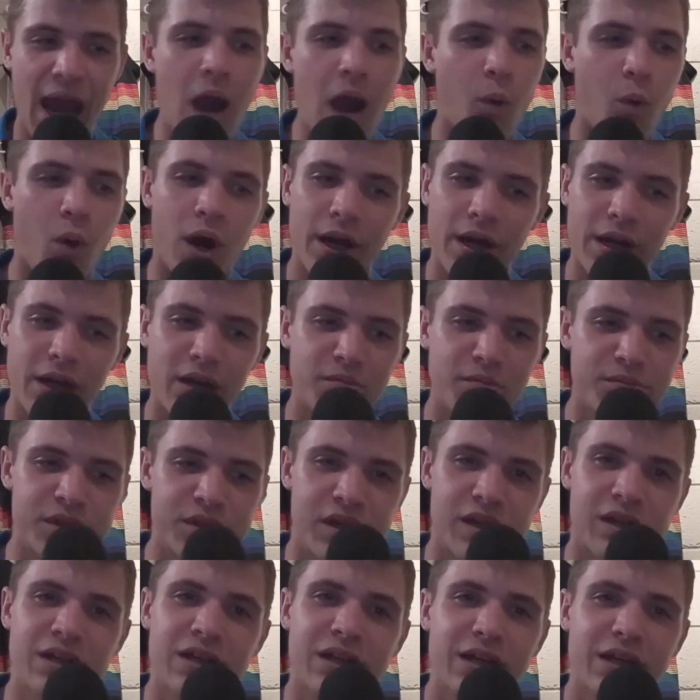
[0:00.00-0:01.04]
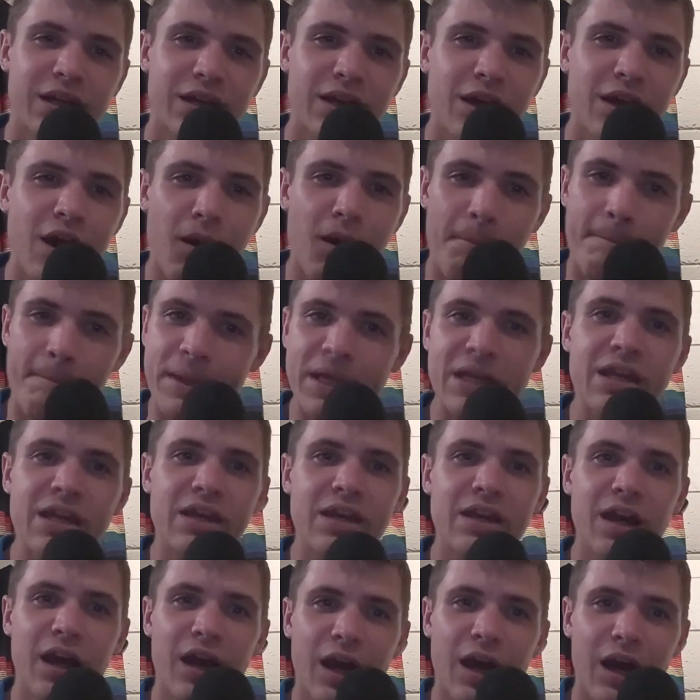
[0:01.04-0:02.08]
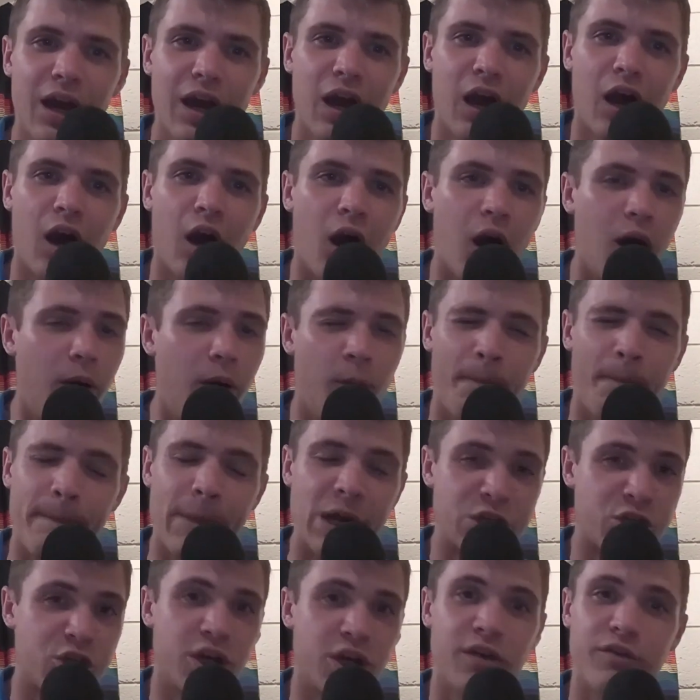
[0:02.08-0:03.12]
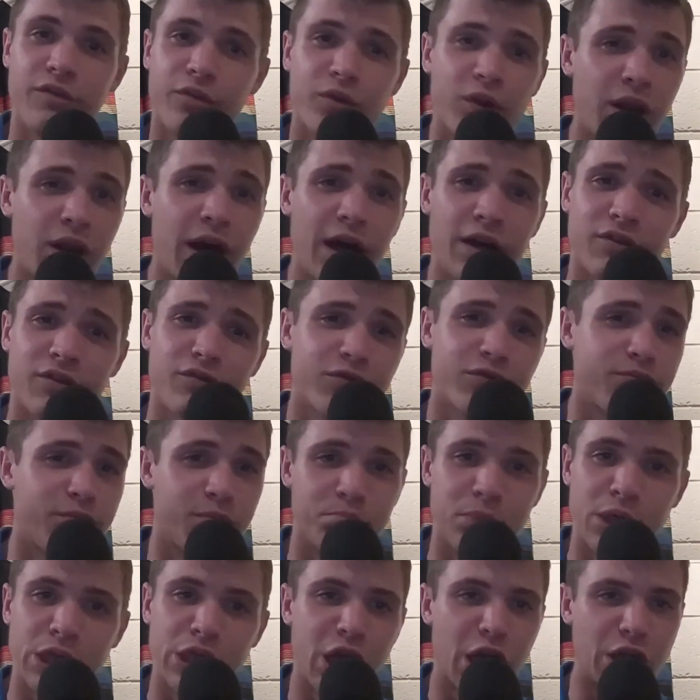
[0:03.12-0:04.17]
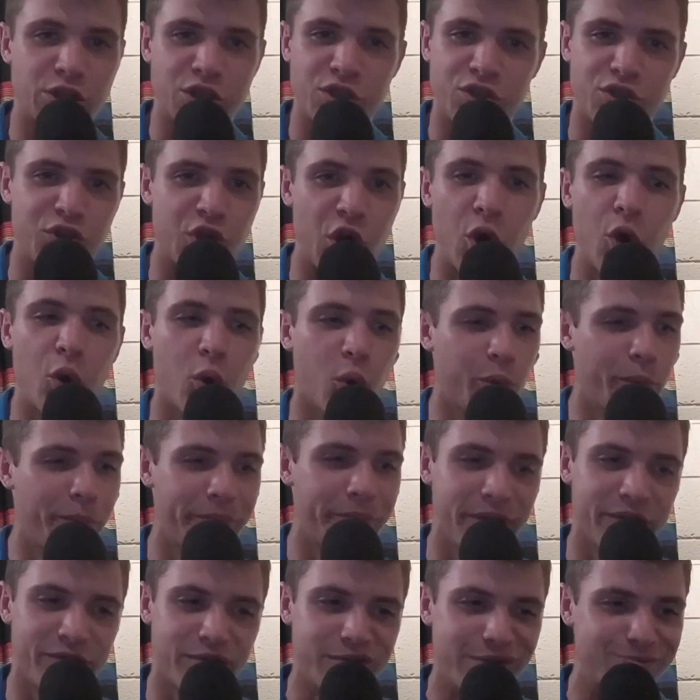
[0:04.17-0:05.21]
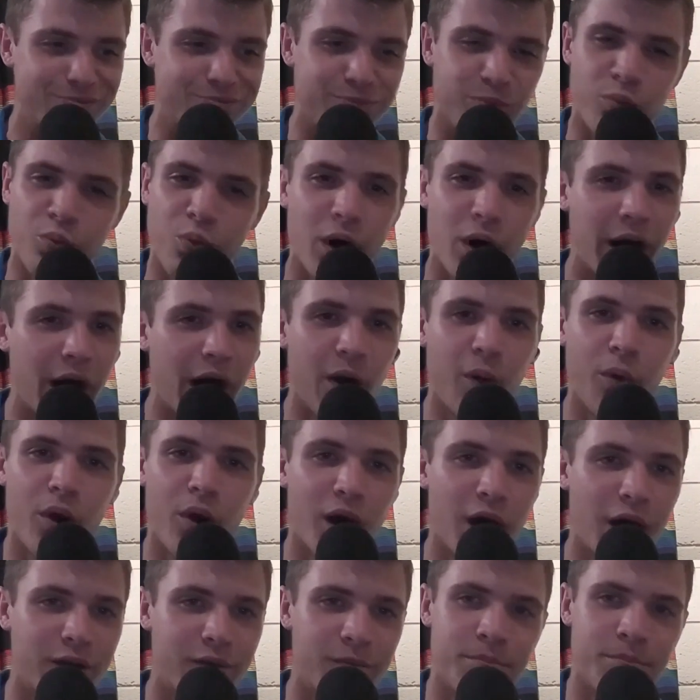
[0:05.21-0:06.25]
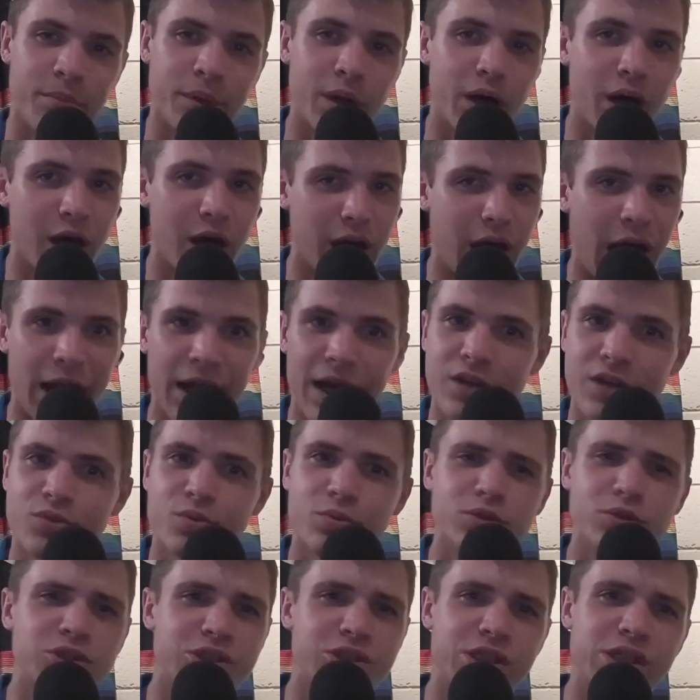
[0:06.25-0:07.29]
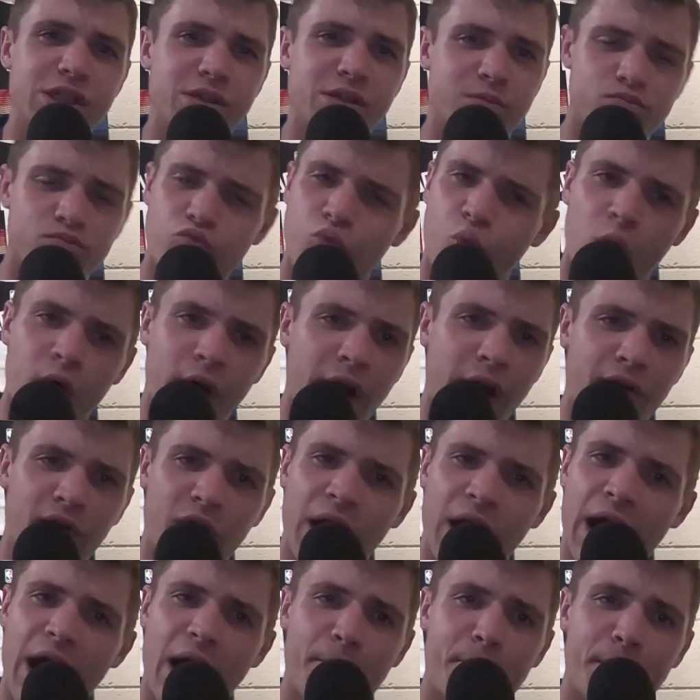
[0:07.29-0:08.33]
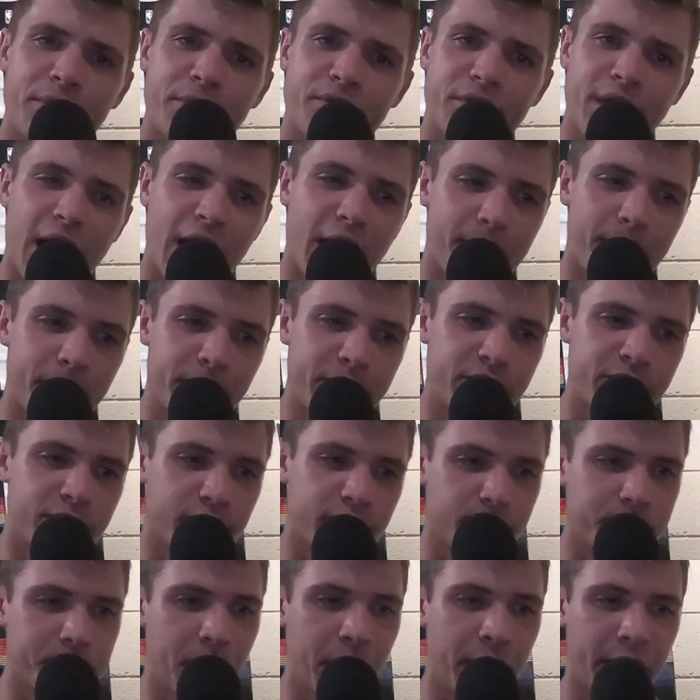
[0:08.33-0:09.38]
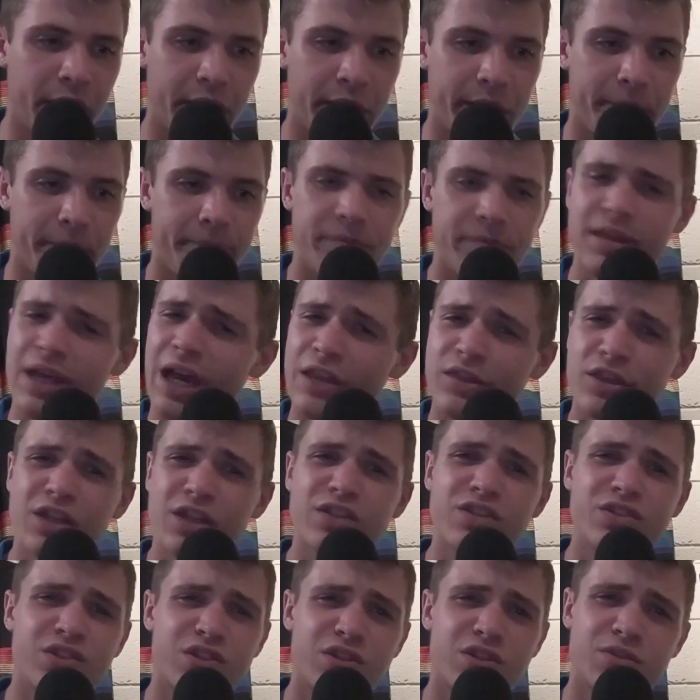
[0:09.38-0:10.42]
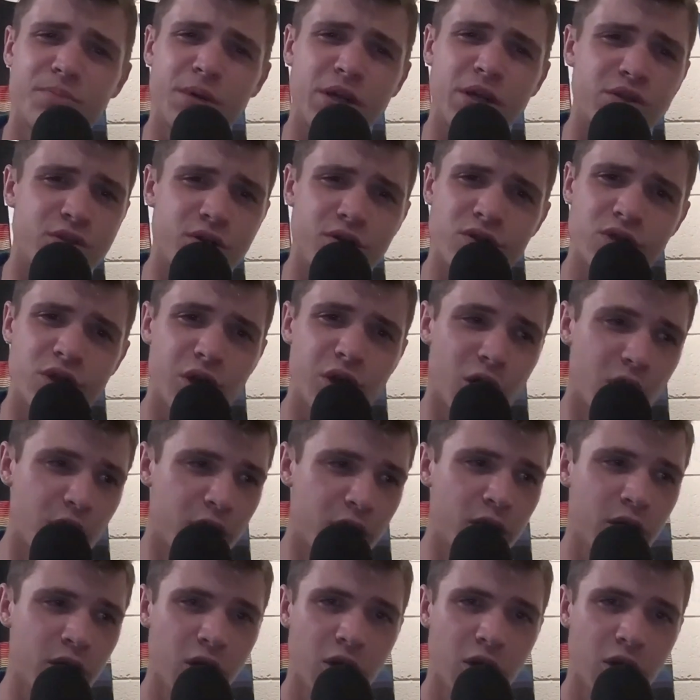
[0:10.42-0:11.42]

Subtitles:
I want him to be Michigan for life. I mean, I just do. It's what I want. But I guess we'll see. Whatever happens, happens. I think the suspension's good.